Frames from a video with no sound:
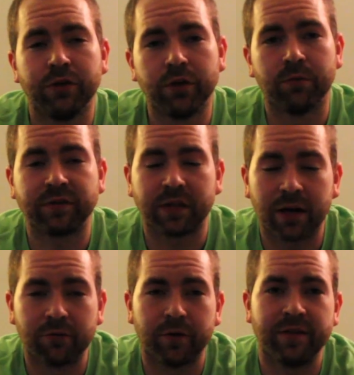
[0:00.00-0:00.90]
good
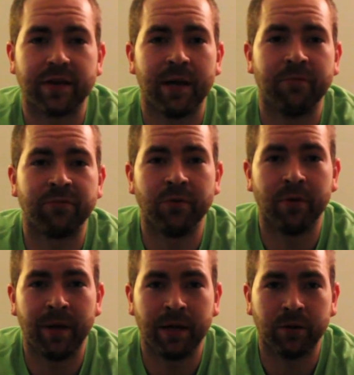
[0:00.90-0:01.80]
recovery time from
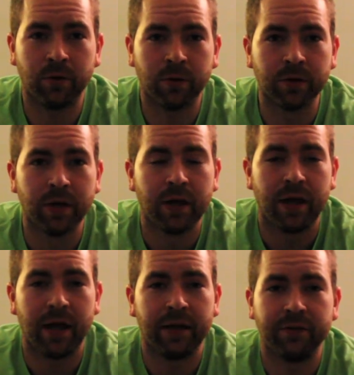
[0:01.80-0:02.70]
your main goal,
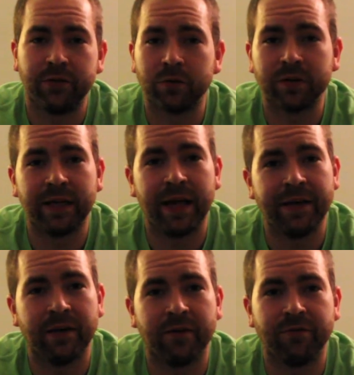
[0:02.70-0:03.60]
and don't let
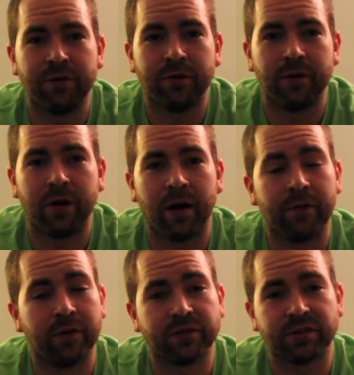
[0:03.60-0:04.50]
any of your
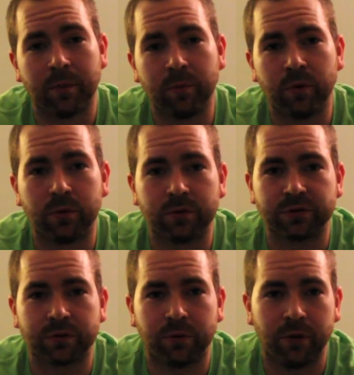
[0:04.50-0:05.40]
other
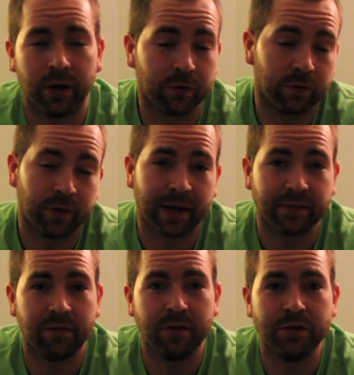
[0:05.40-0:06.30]
sub-goals or other
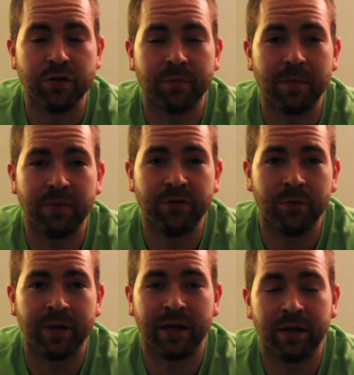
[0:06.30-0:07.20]
activities you might be
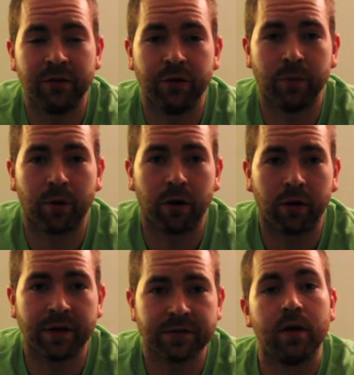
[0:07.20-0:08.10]
doing hinder your
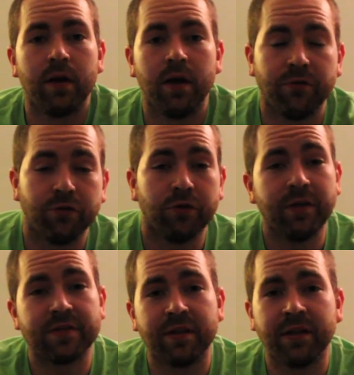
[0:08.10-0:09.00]
progress. If you do
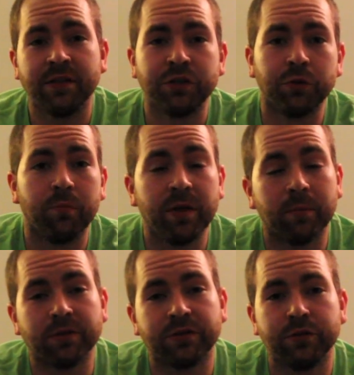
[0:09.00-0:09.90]
these things, you will be
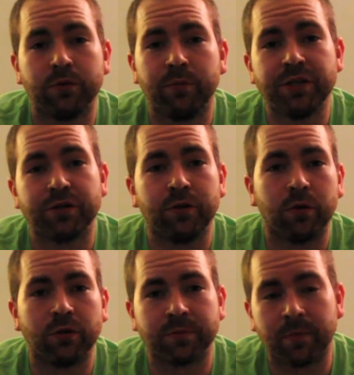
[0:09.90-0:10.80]
able to reach your
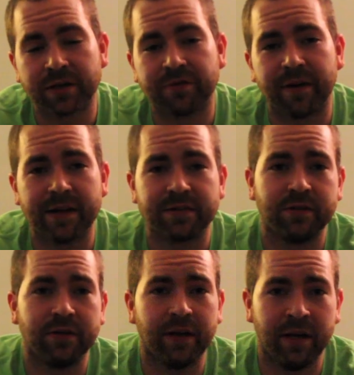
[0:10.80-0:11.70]
goals much
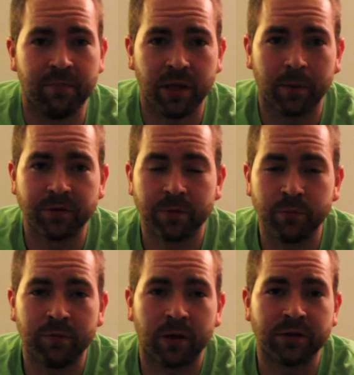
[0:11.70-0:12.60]
faster and be able to
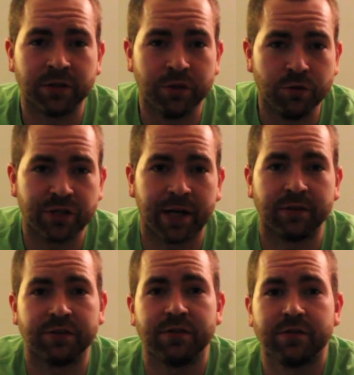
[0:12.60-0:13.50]
move on to new
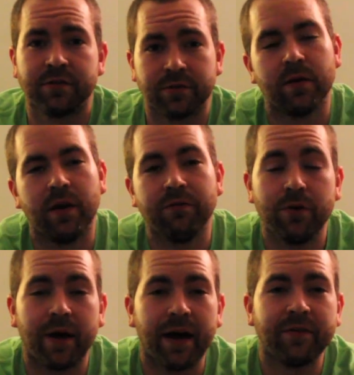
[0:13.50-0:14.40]
challenges. If
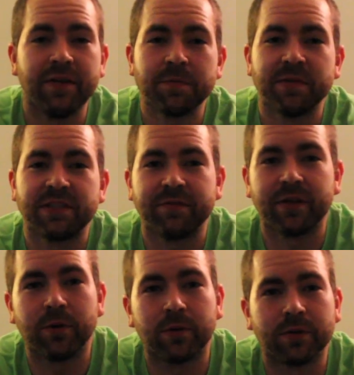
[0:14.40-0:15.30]
you have any
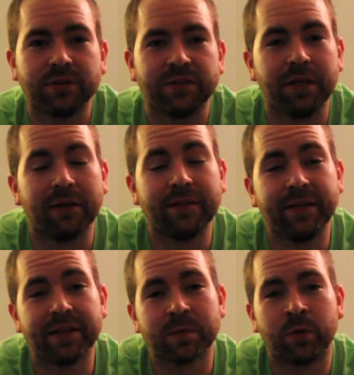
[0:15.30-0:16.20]
specific goals that you'd like
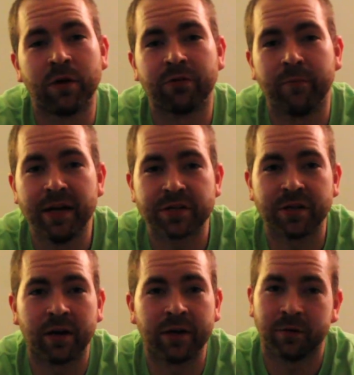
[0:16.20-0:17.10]
to get some more
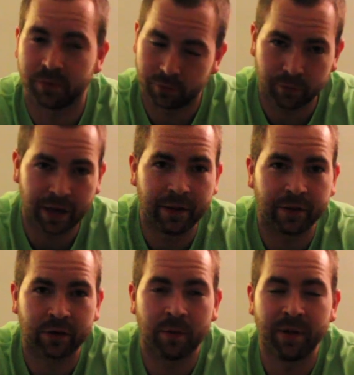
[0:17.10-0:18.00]
information on, write it in
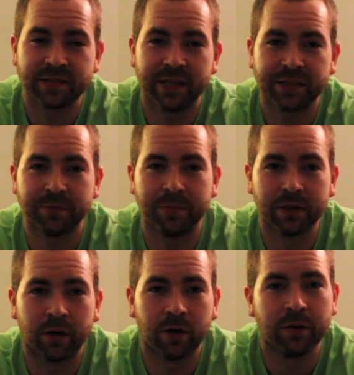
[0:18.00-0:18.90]
the comment section
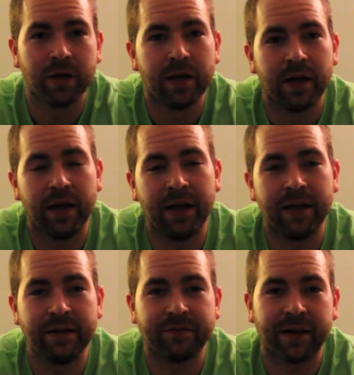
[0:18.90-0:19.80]
below,
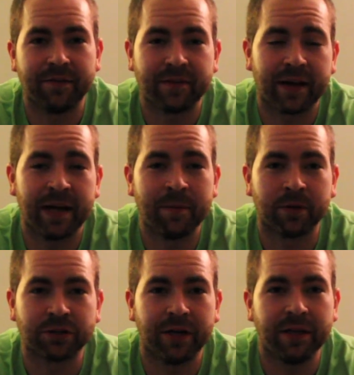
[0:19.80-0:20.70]
and if I have time,
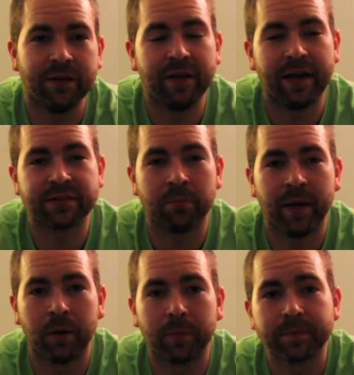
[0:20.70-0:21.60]
I'll try to give you guys some
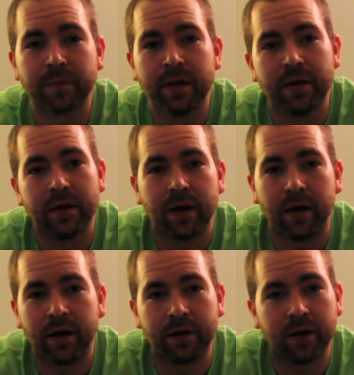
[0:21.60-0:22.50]
help.
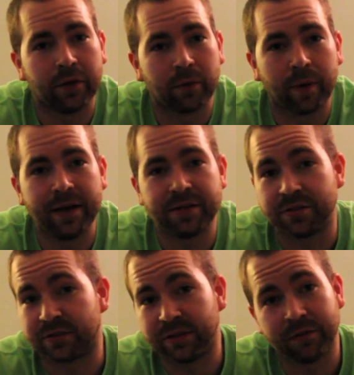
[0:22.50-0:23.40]

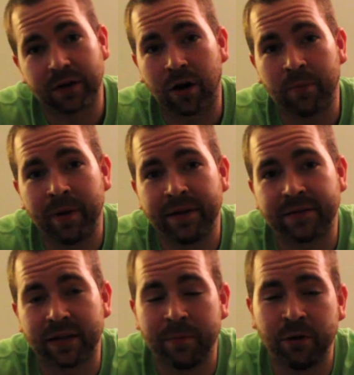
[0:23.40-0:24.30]
Otherwise, just leave a
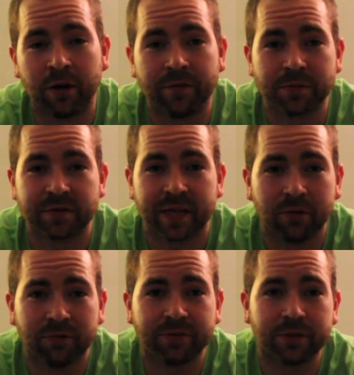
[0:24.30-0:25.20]
comment, let me know if this was
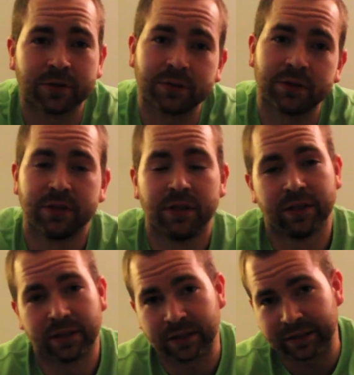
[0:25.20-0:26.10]
helpful,
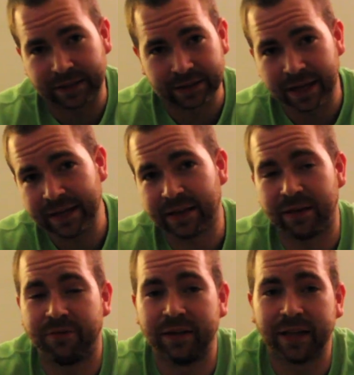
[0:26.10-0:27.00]
click like
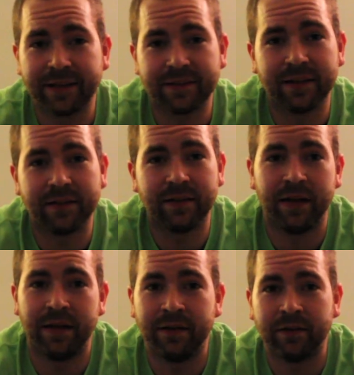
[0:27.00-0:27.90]
if you liked it,
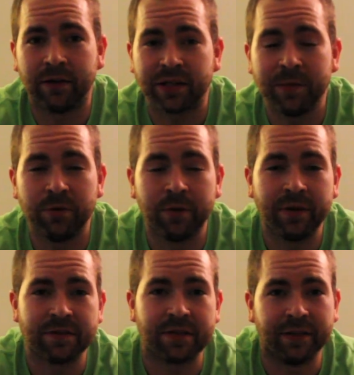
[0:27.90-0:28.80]
and I'll keep doing
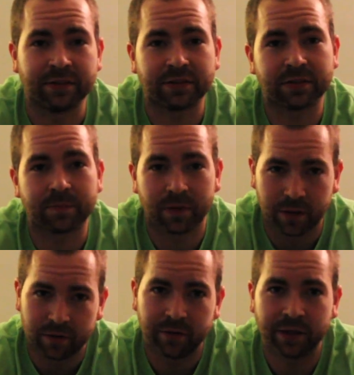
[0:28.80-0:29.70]
these things.
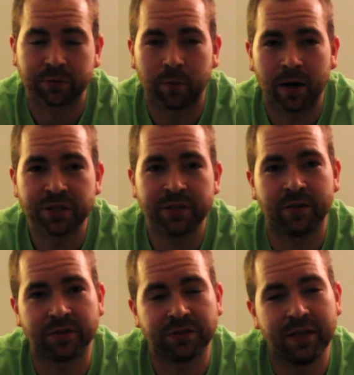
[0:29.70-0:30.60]
Thanks for
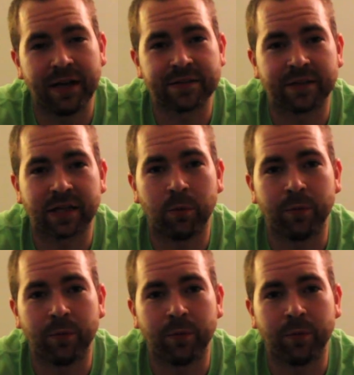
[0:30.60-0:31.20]
watching, I'll see you guys in a couple